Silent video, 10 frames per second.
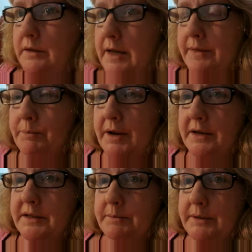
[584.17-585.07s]
the other
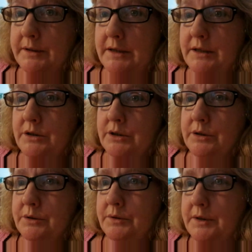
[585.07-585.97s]
possibility
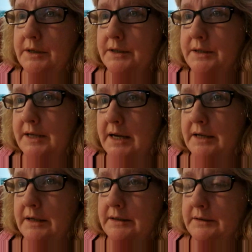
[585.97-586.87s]
too is
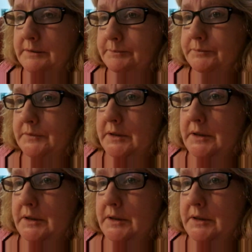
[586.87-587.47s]
that um,